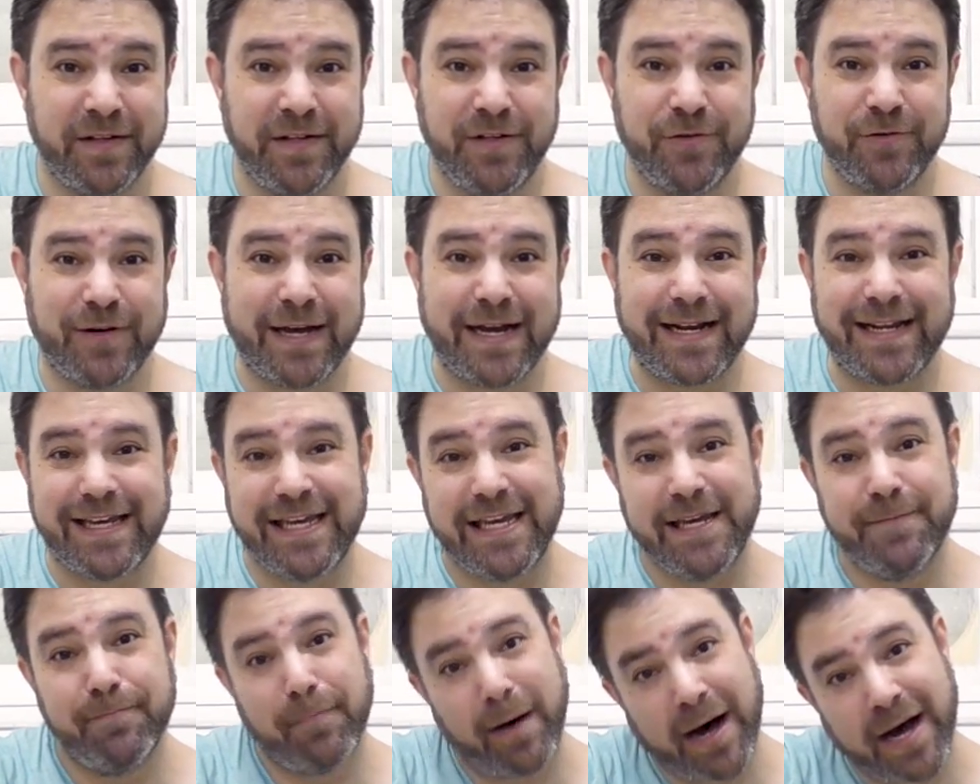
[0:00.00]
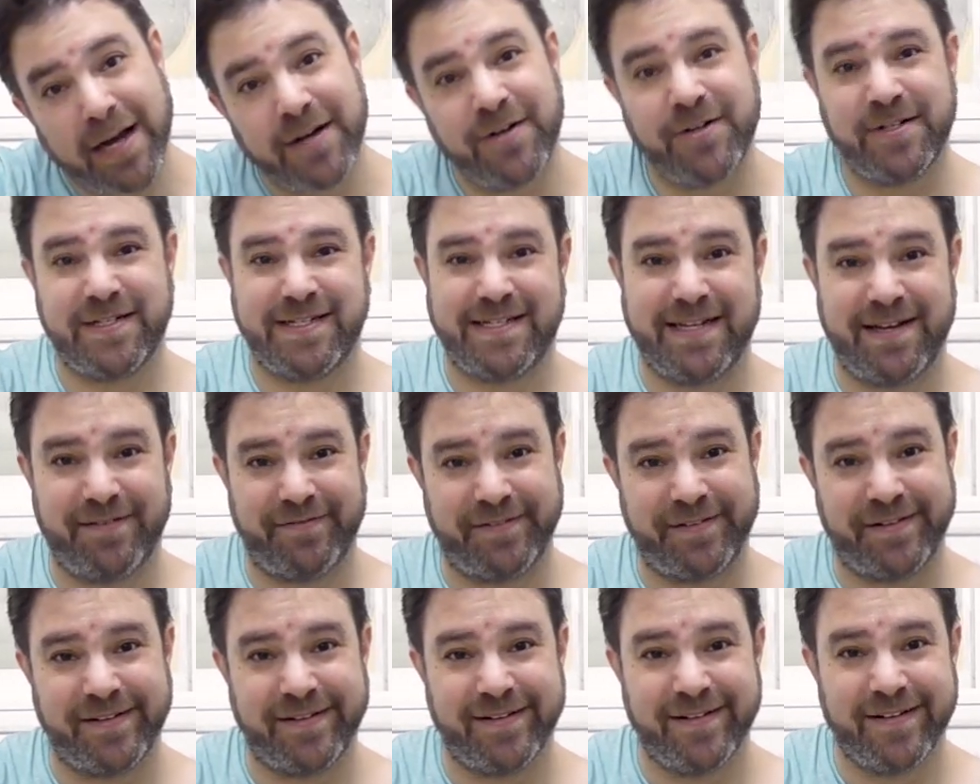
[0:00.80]
you get E minor
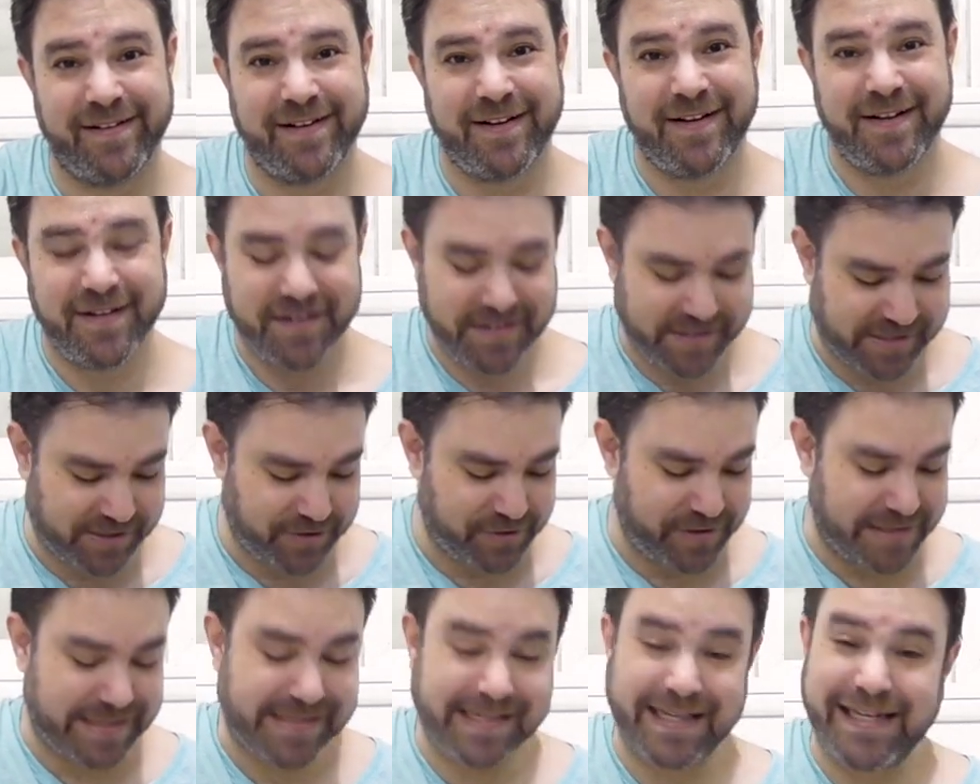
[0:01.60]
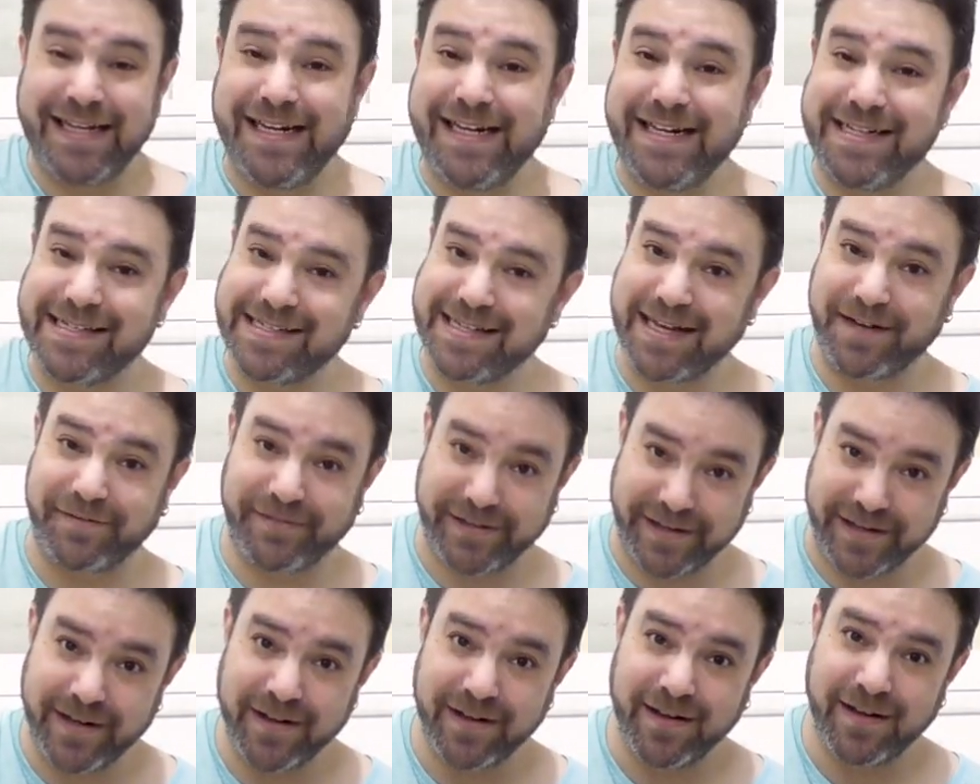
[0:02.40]
7. So it's
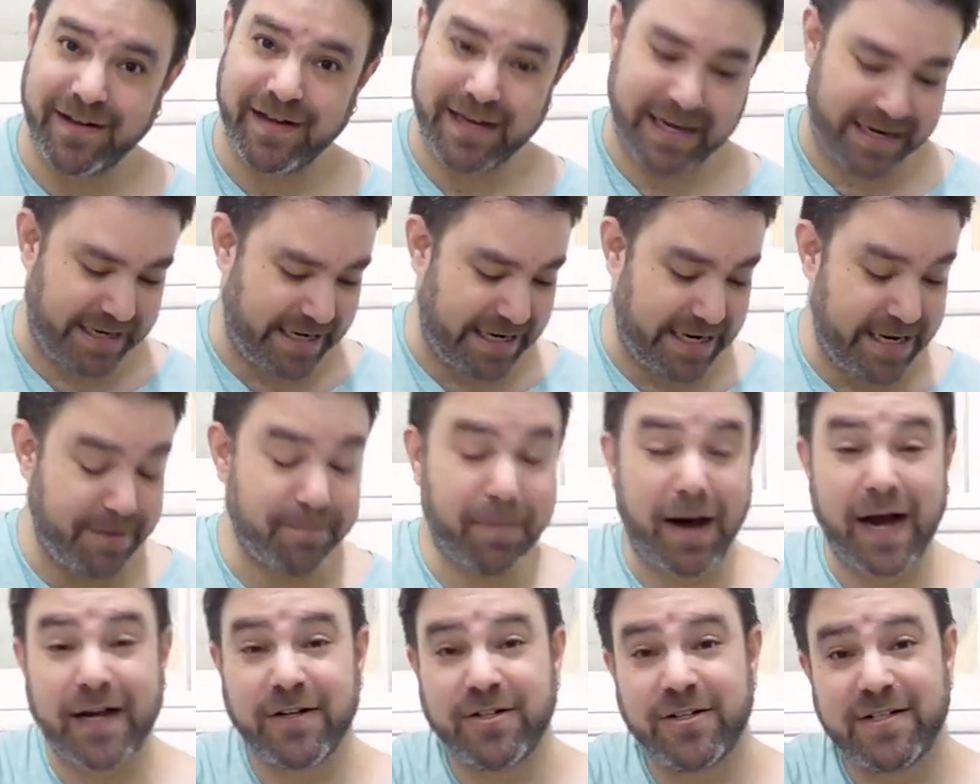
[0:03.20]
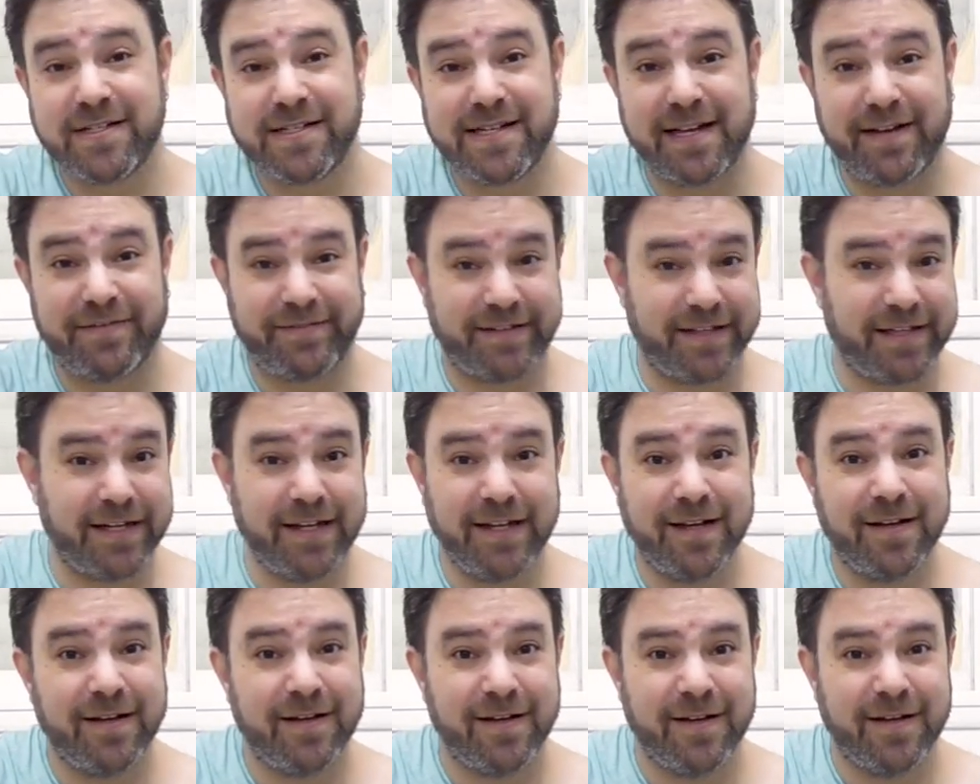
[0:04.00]
E7 and E minor 7
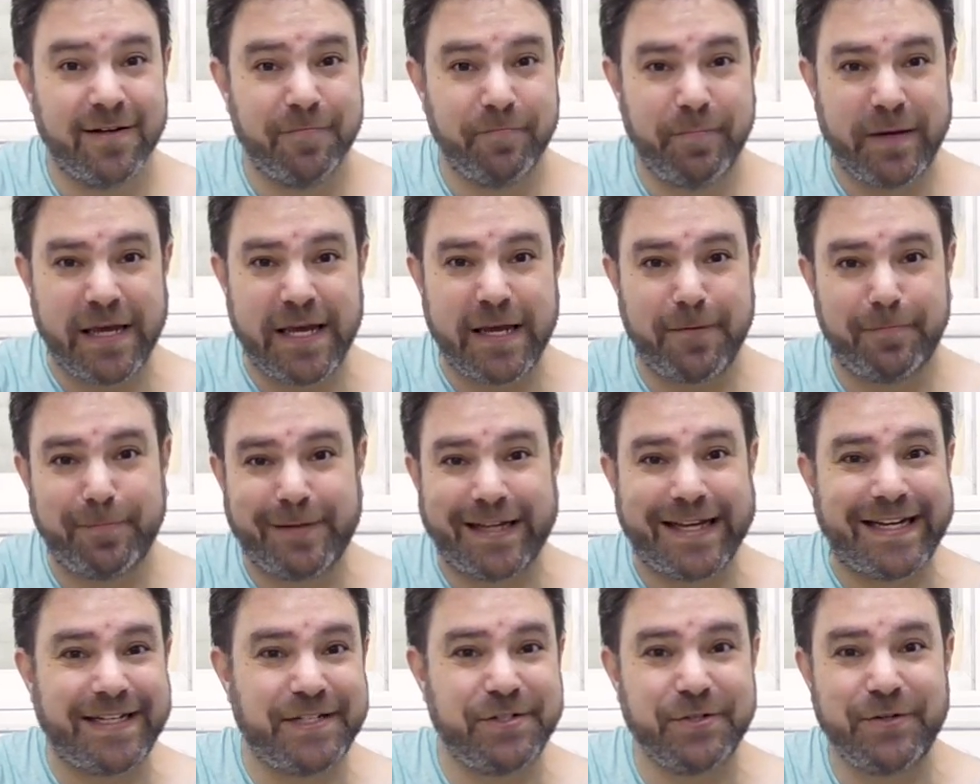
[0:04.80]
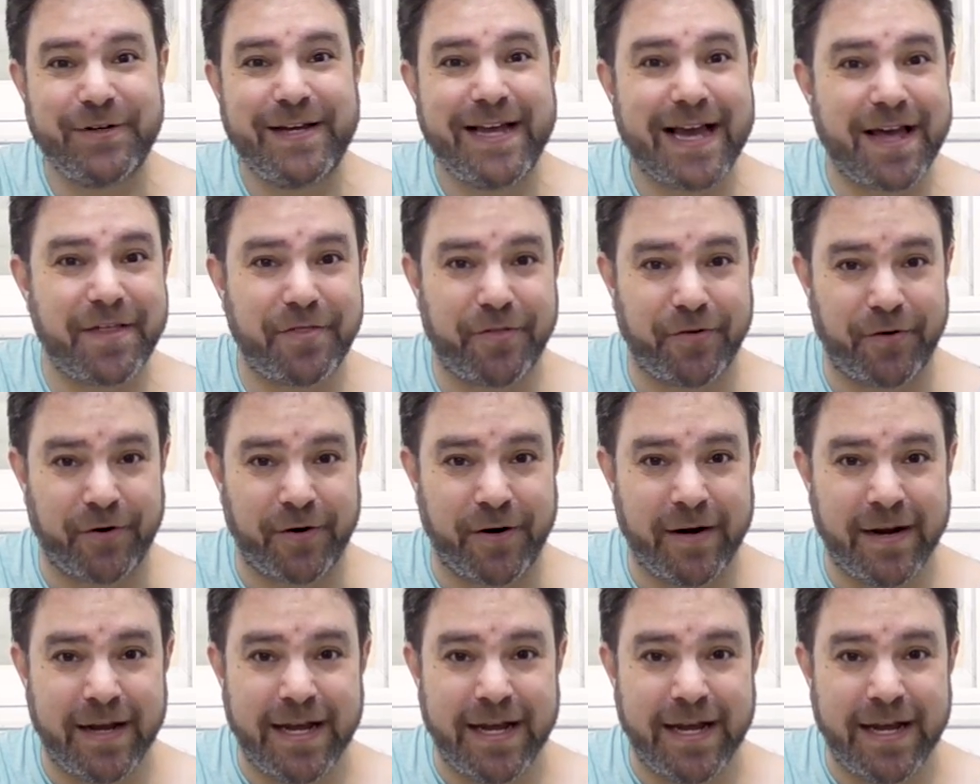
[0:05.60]
being played together.